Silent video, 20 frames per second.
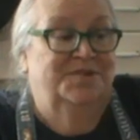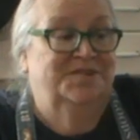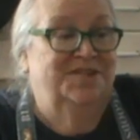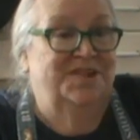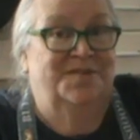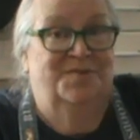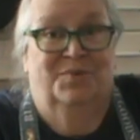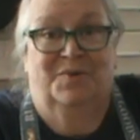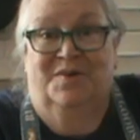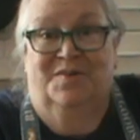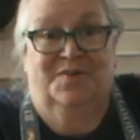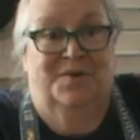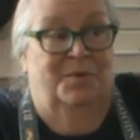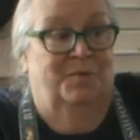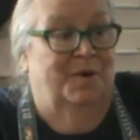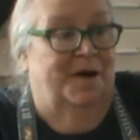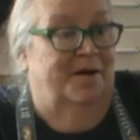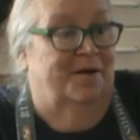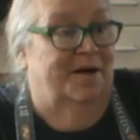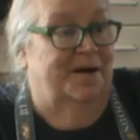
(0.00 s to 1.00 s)
just works
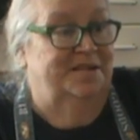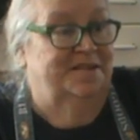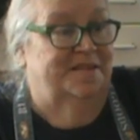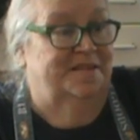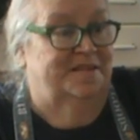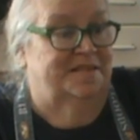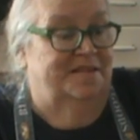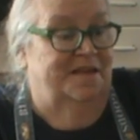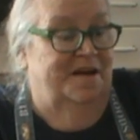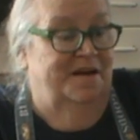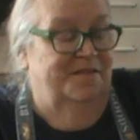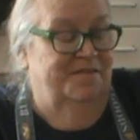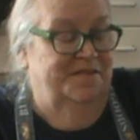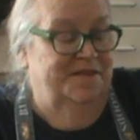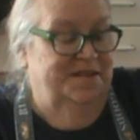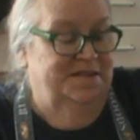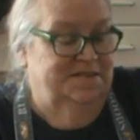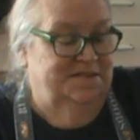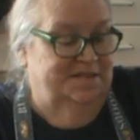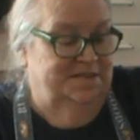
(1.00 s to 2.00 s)
so well. I just love
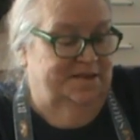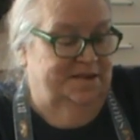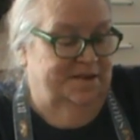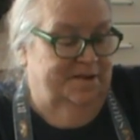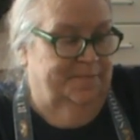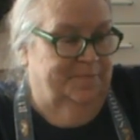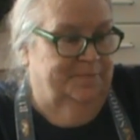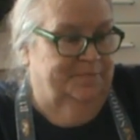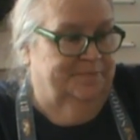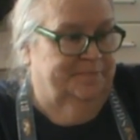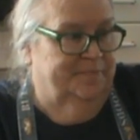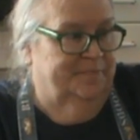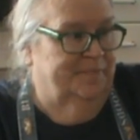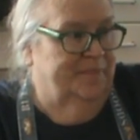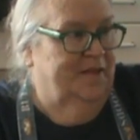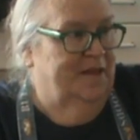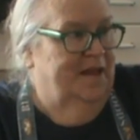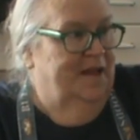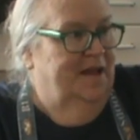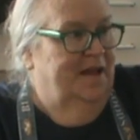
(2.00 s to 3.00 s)
it.
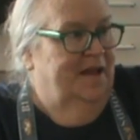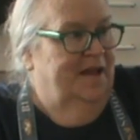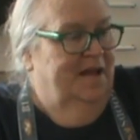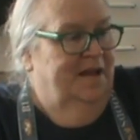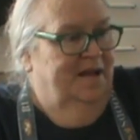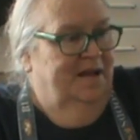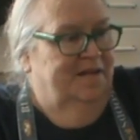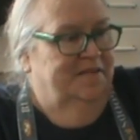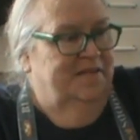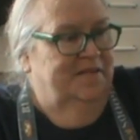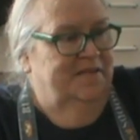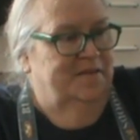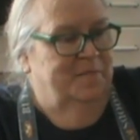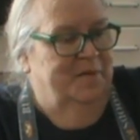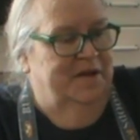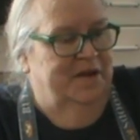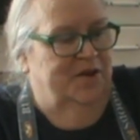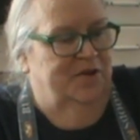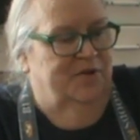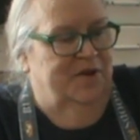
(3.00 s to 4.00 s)
This would
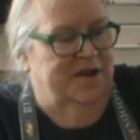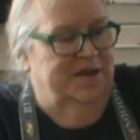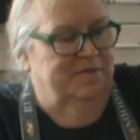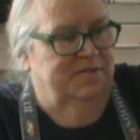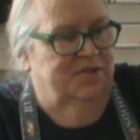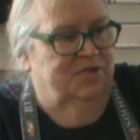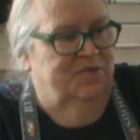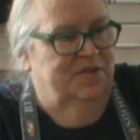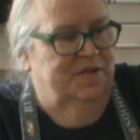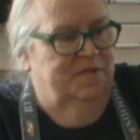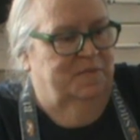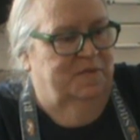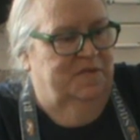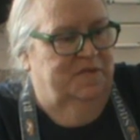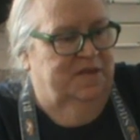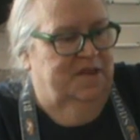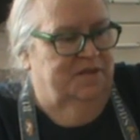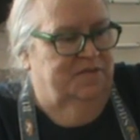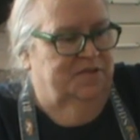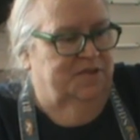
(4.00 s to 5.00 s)
make a great
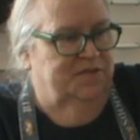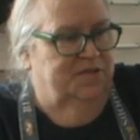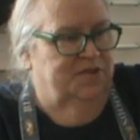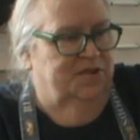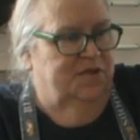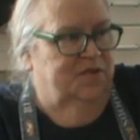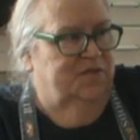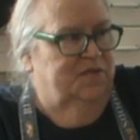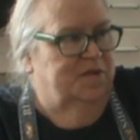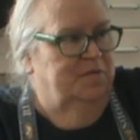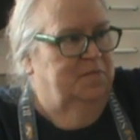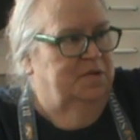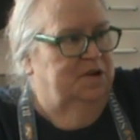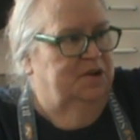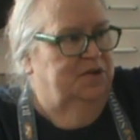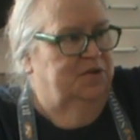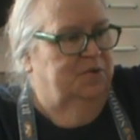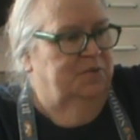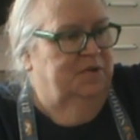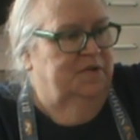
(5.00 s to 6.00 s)
Christmas gift if you know
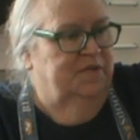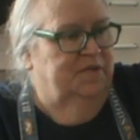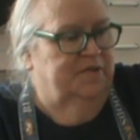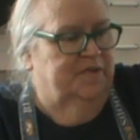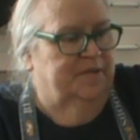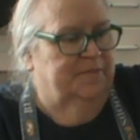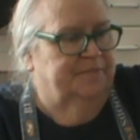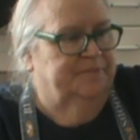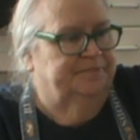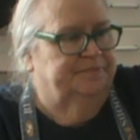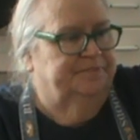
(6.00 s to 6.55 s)
somebody who is,